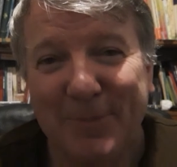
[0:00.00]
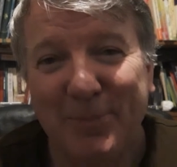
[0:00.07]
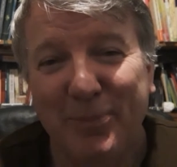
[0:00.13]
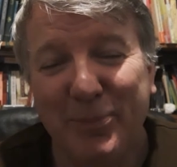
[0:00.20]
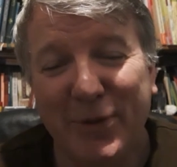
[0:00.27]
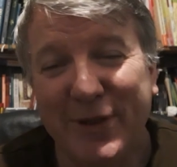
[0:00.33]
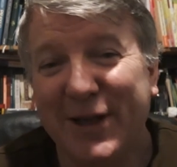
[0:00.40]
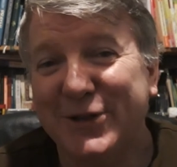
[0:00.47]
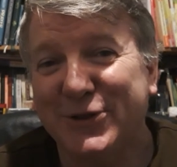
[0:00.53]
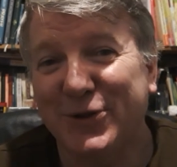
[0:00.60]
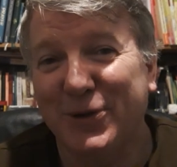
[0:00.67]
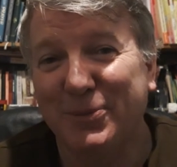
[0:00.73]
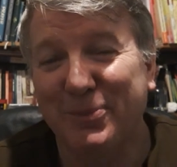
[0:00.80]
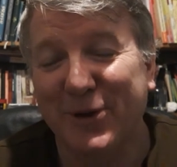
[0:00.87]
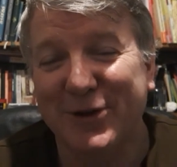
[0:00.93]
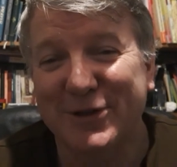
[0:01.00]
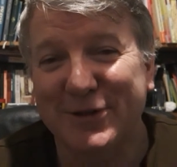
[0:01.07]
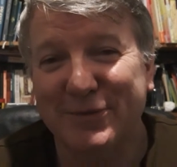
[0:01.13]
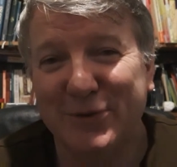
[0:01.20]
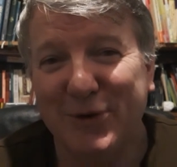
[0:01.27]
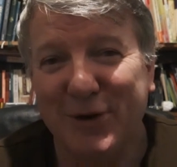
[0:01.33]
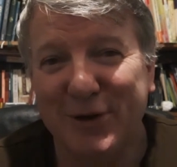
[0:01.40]
But that's all because
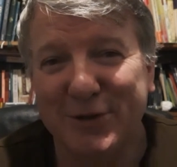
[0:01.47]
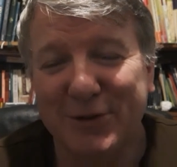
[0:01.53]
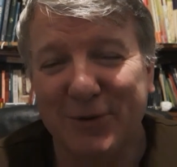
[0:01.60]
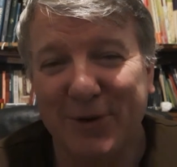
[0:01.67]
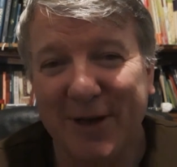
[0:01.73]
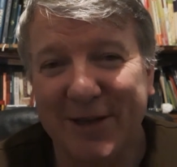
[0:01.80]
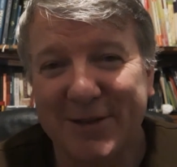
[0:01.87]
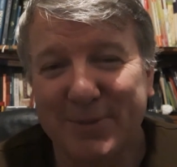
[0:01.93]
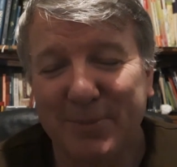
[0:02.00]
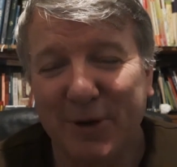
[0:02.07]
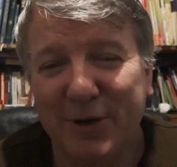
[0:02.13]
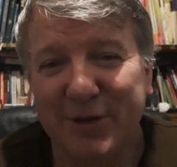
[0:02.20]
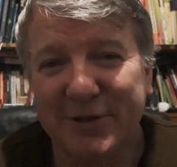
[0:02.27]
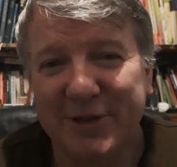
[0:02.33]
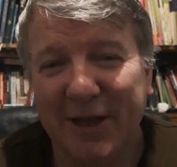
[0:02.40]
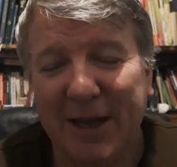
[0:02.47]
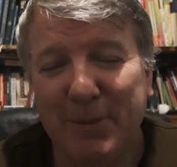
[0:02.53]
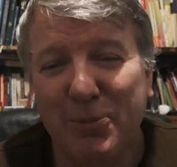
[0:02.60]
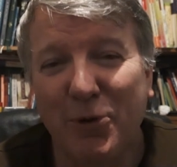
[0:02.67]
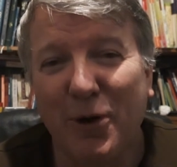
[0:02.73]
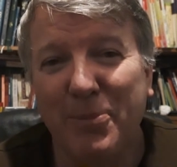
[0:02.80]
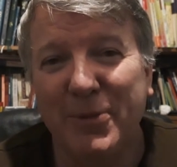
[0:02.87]
of God's grace, because he
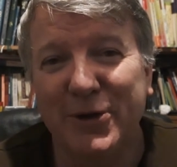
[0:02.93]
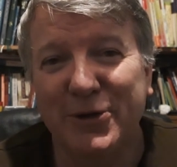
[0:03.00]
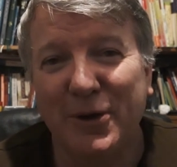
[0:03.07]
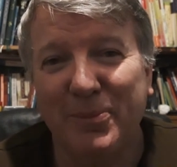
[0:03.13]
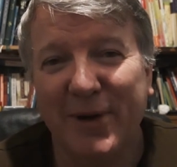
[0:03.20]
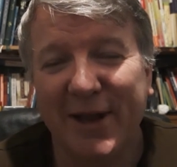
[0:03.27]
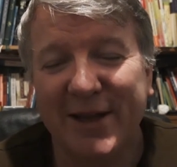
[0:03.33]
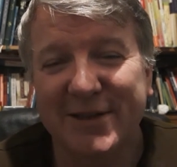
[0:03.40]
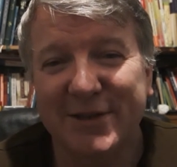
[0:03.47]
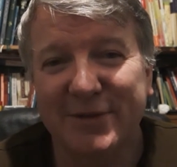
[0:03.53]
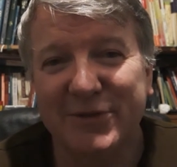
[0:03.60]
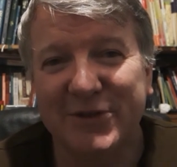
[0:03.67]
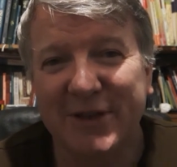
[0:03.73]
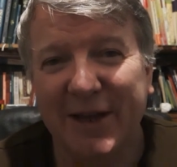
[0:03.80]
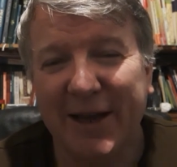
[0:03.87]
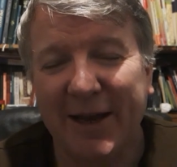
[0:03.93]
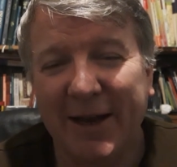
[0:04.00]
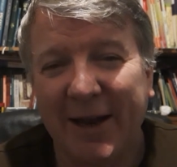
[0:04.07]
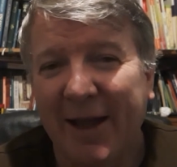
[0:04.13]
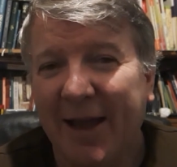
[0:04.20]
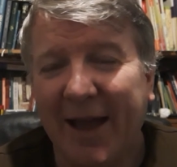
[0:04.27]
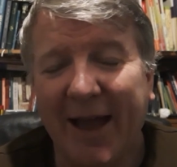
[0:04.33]
brought me to a place of seeing
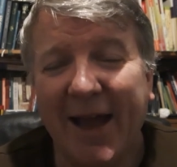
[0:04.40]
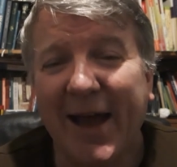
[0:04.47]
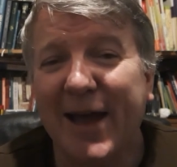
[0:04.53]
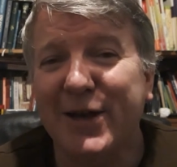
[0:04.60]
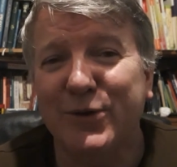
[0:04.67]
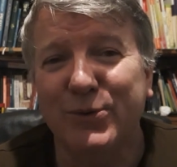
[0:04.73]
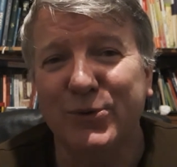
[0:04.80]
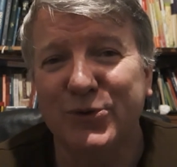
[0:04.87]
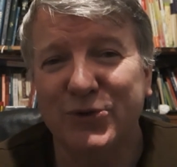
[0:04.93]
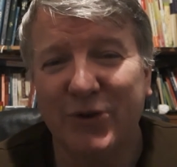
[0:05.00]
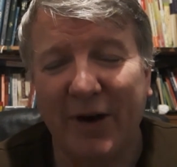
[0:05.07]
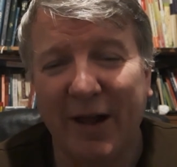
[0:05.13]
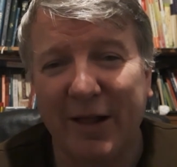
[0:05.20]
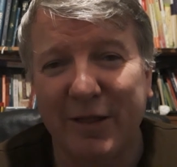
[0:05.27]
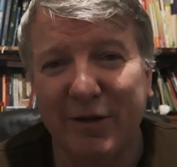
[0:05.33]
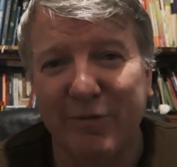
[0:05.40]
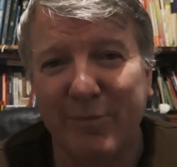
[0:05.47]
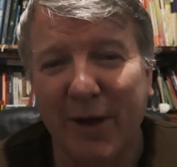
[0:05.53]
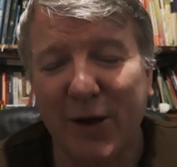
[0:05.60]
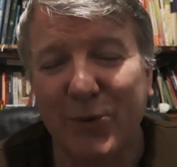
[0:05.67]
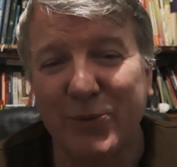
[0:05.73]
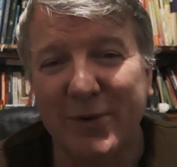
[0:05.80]
I had no strength of
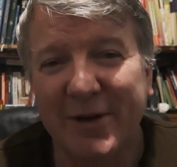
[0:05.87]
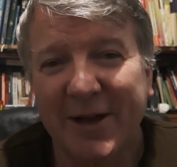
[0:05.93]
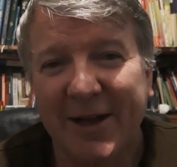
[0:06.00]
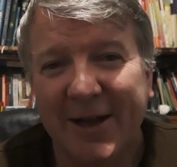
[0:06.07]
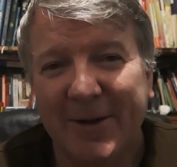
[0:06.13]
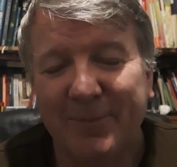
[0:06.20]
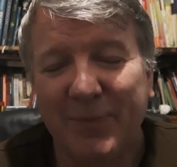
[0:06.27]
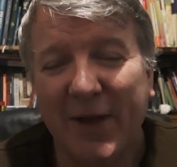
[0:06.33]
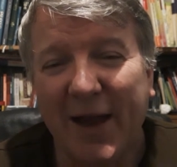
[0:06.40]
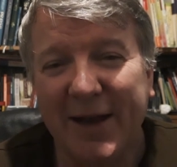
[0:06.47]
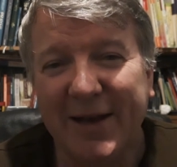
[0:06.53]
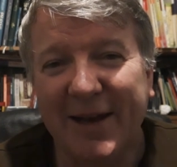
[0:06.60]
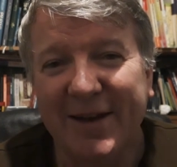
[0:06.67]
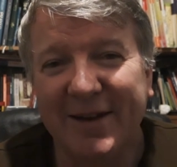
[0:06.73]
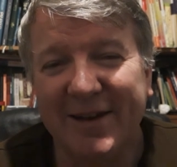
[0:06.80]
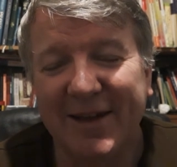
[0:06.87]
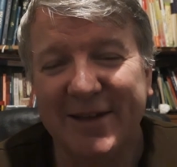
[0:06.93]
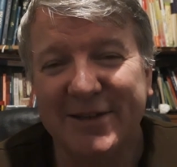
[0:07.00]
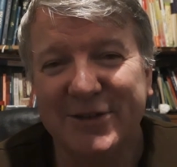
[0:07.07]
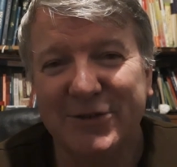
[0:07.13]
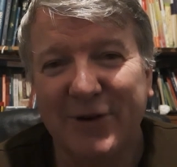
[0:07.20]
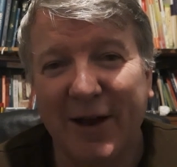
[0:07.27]
my own. I needed
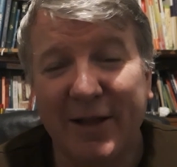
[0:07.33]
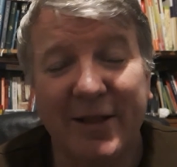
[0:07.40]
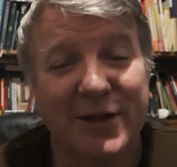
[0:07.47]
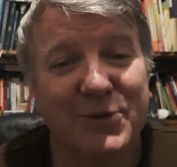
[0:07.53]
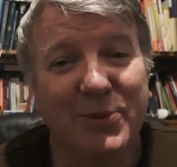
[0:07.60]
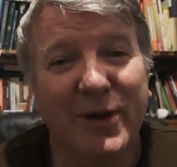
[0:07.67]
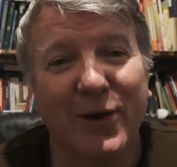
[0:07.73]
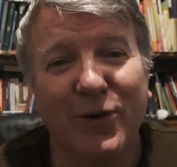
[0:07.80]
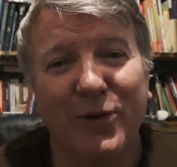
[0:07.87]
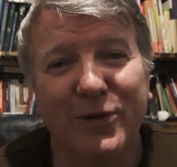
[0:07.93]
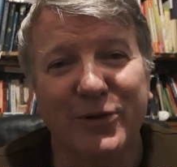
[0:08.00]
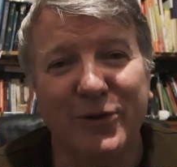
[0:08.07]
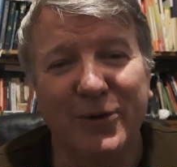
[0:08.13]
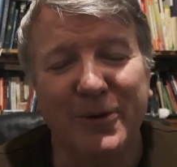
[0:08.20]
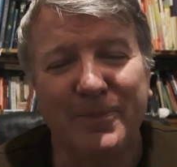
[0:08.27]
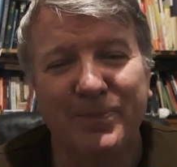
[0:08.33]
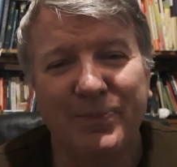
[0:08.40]
his strength, as we all do.